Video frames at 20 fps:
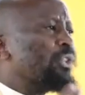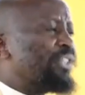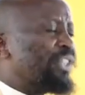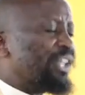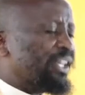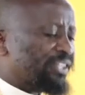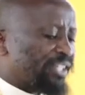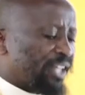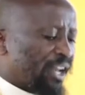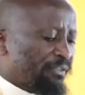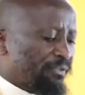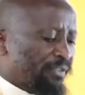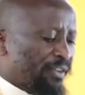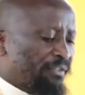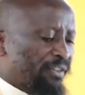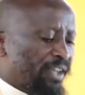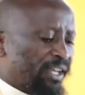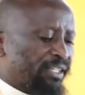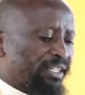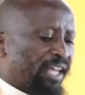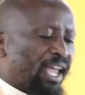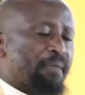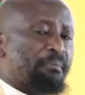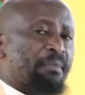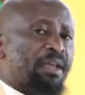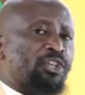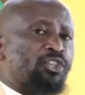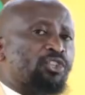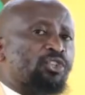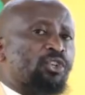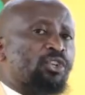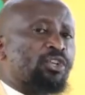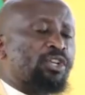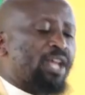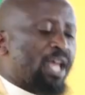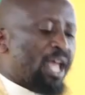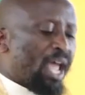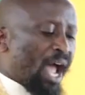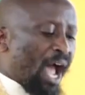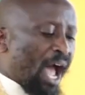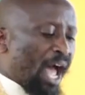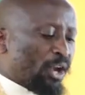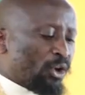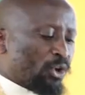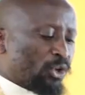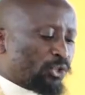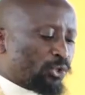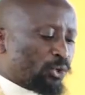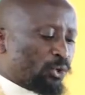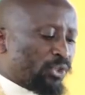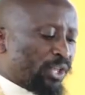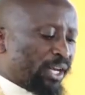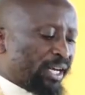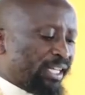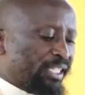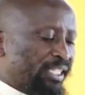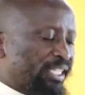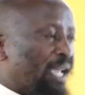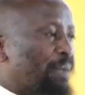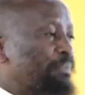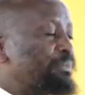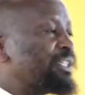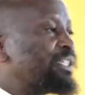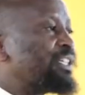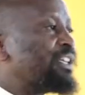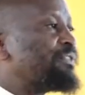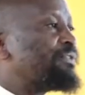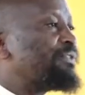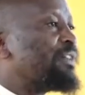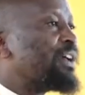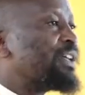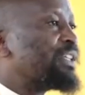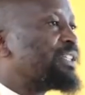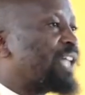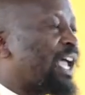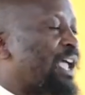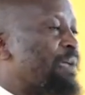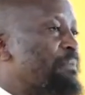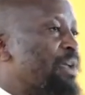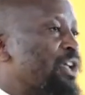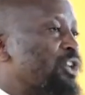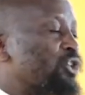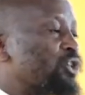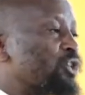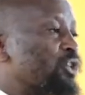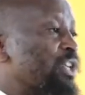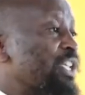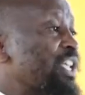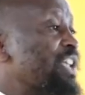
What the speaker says: the salvific dimension, and also the redemptive dimension.